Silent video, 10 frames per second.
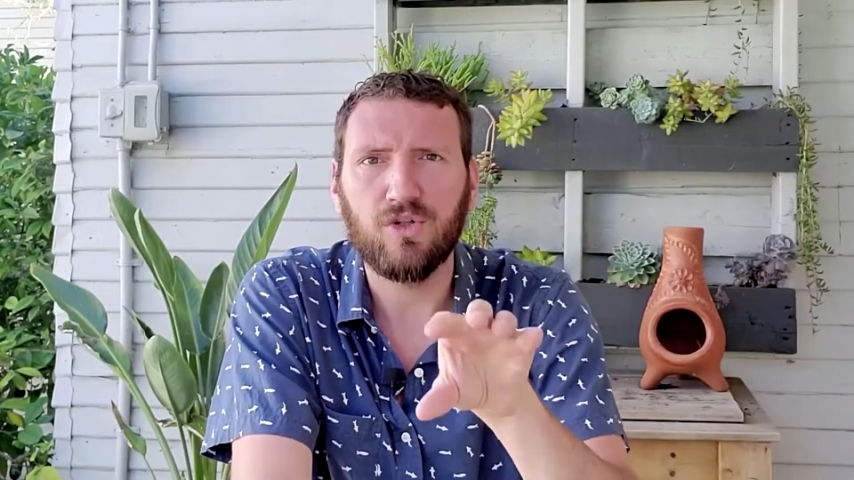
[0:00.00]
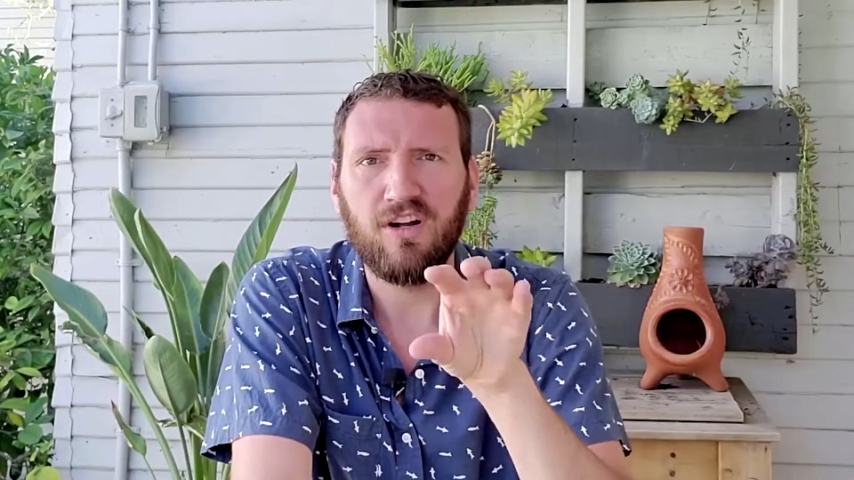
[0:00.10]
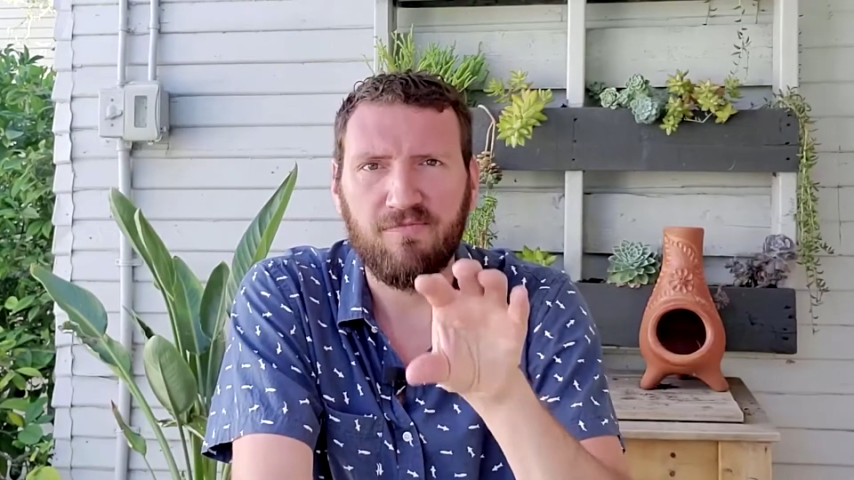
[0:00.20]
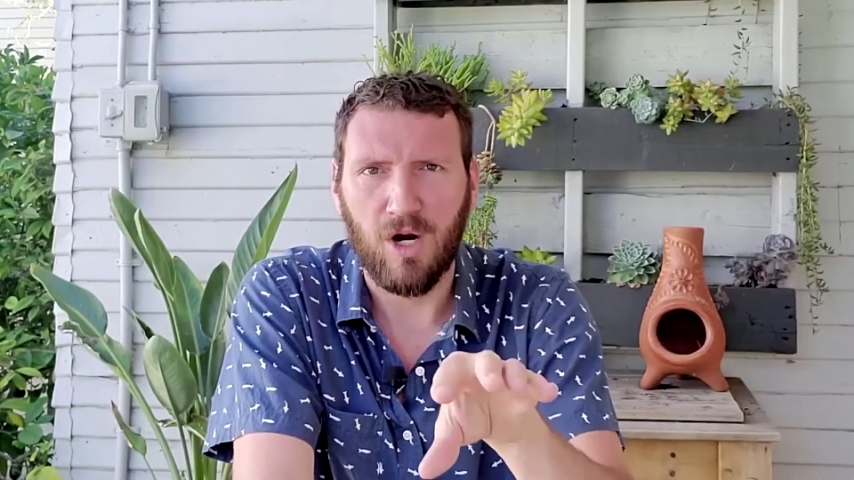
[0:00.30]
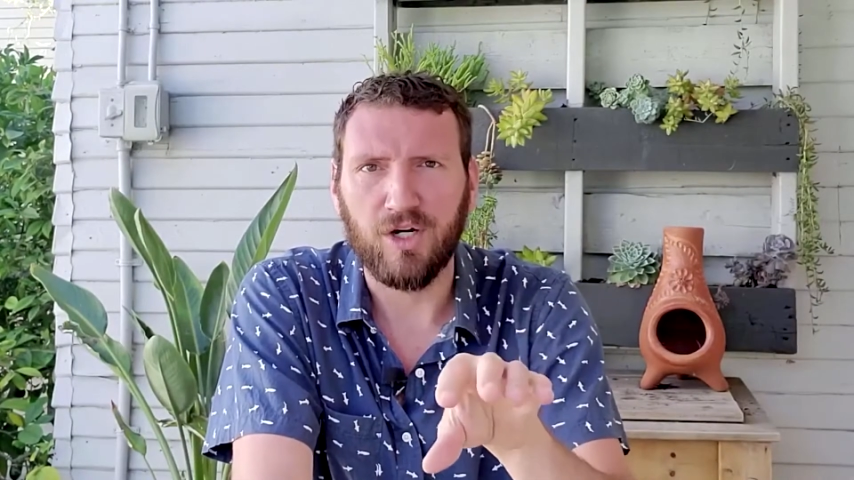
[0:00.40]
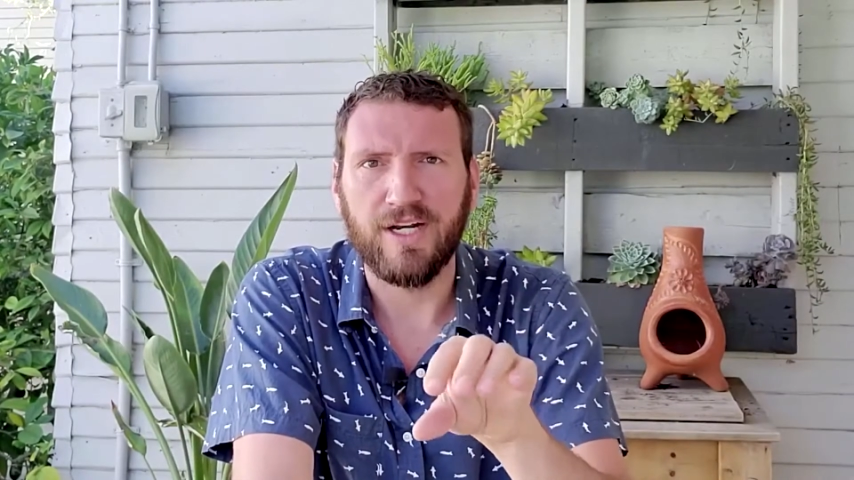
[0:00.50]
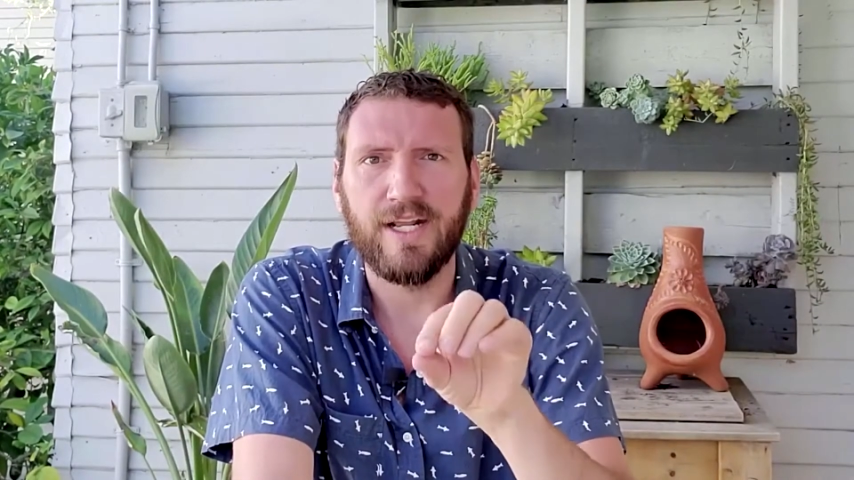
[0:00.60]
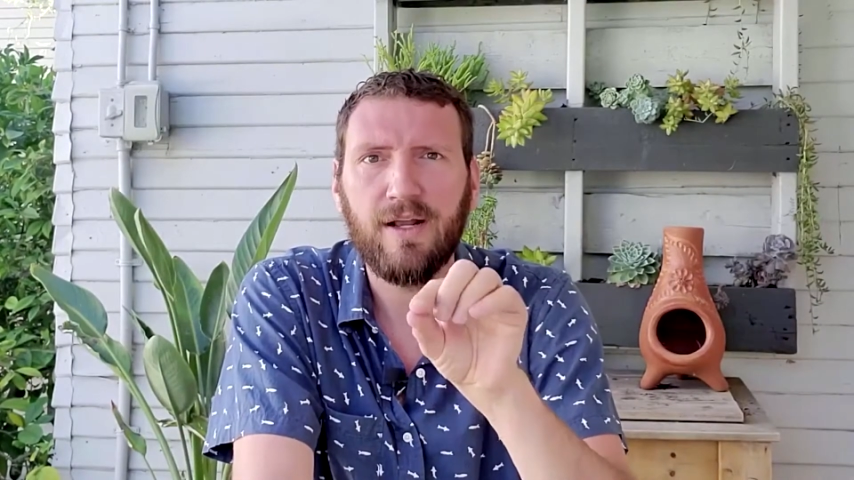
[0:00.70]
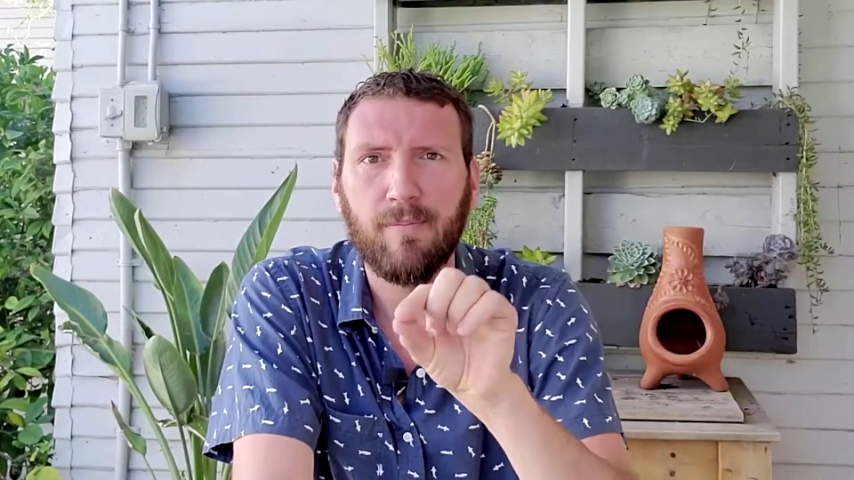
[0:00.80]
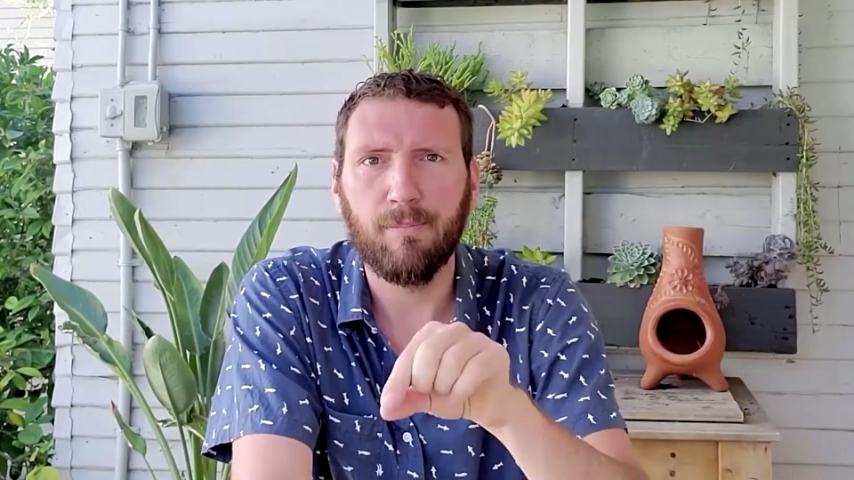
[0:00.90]
of
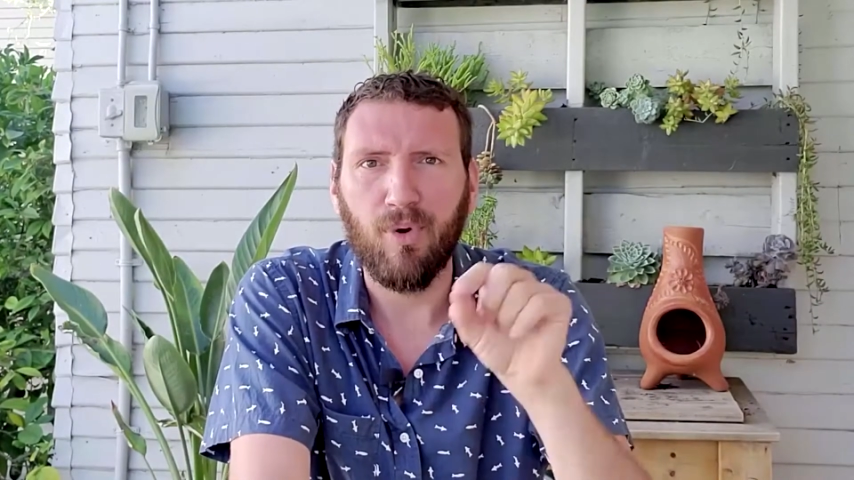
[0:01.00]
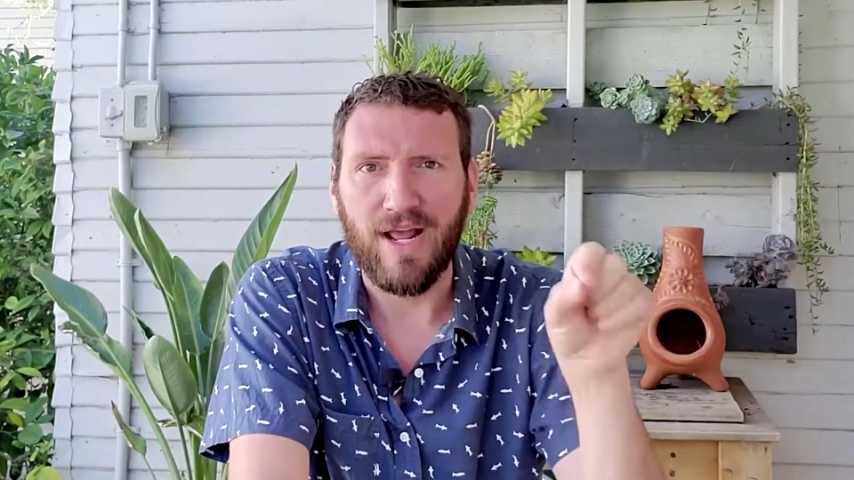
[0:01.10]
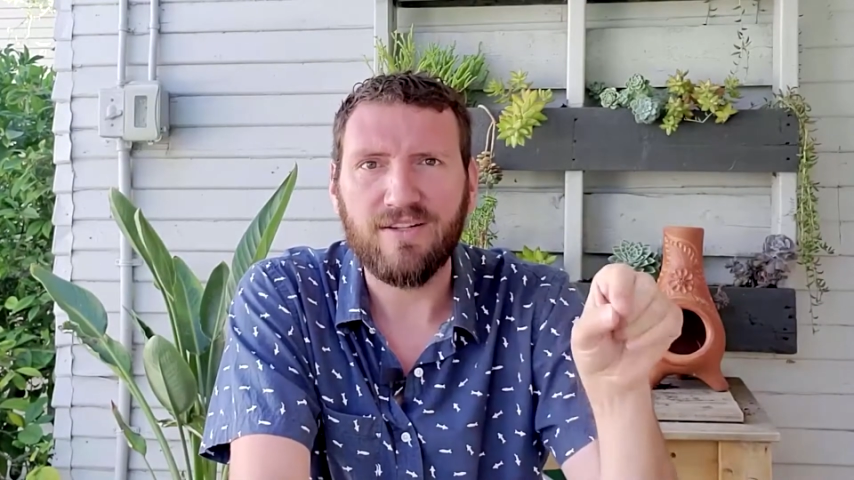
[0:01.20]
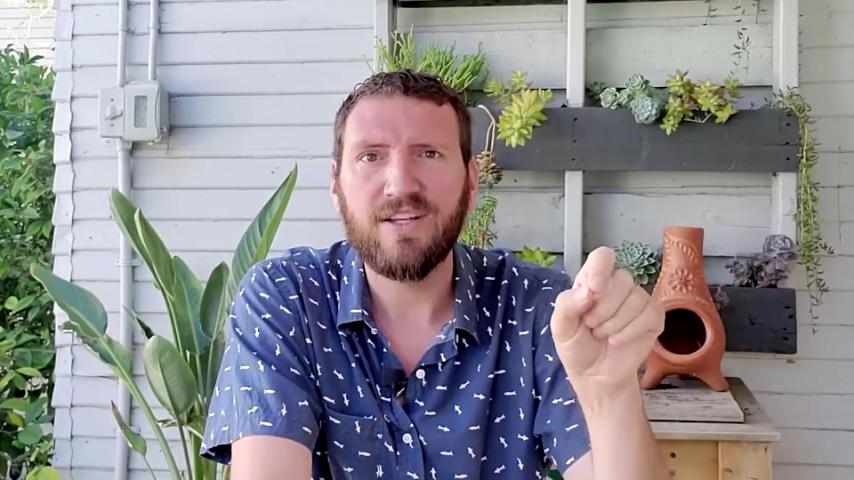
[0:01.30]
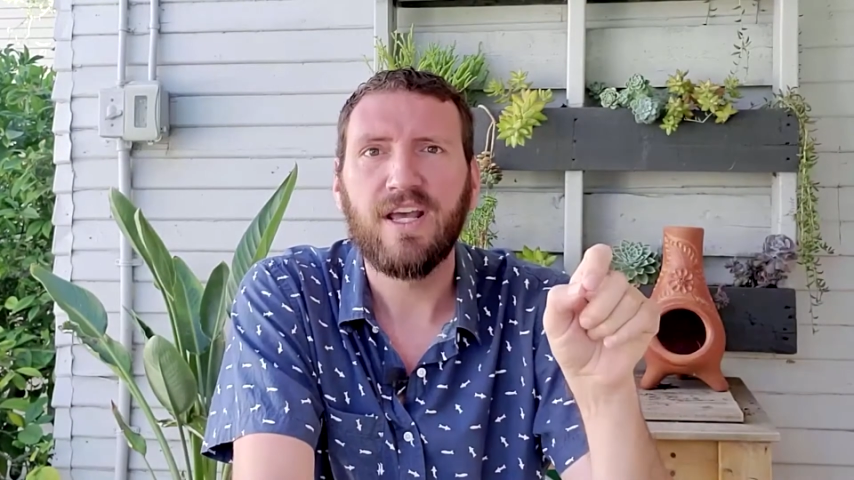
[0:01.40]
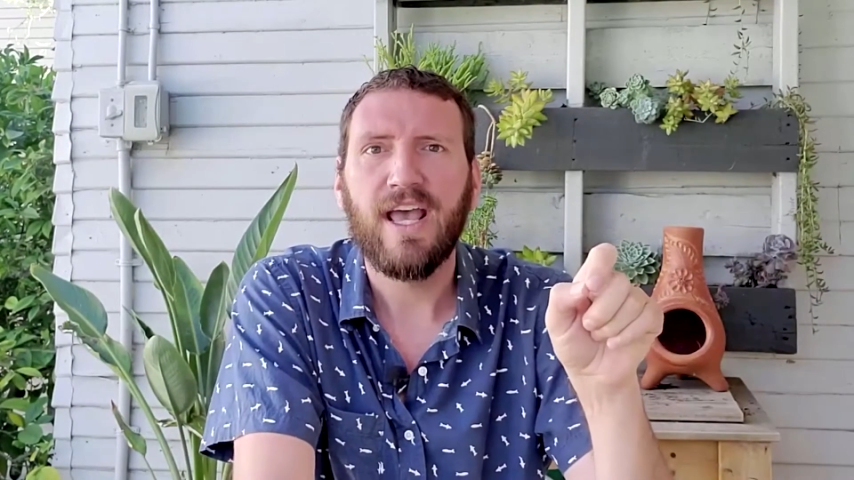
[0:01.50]
Marketing, Brett,